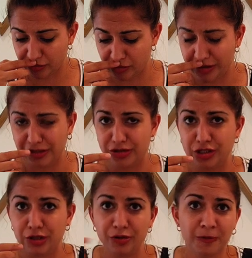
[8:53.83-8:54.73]
try and
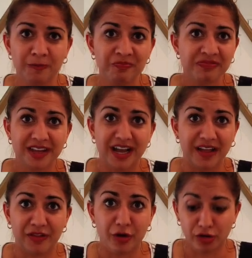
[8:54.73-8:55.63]
chew.
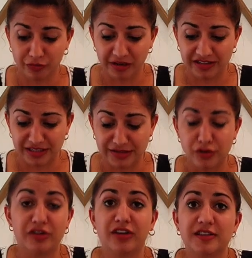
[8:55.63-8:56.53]
And the only reason it's
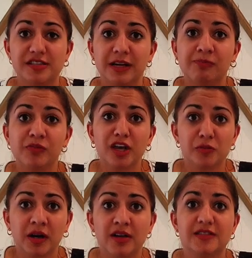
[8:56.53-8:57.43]
not disgusting is
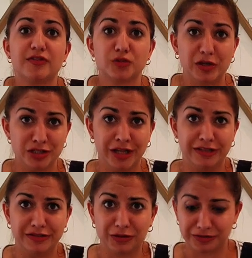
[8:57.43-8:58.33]
because of the sweet
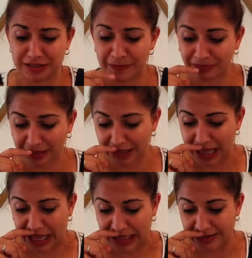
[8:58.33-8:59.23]
chili sauce
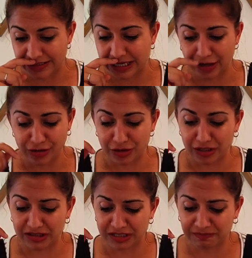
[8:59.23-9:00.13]
and cashew
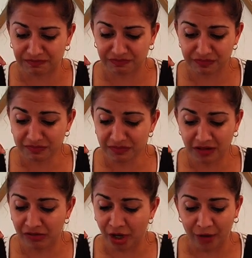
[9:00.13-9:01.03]
nuts.
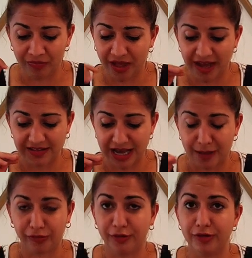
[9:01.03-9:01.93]
No, that is
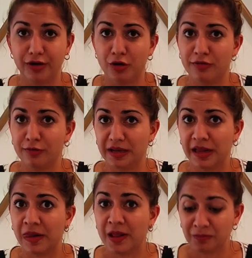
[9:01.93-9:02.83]
absolutely not for
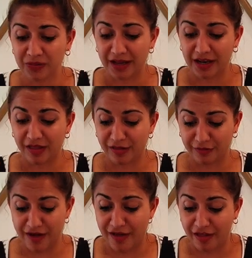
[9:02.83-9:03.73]
me. And I think the
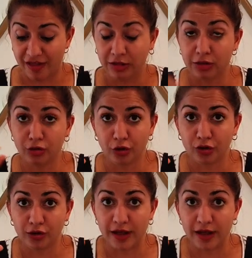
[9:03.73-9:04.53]
fact that they look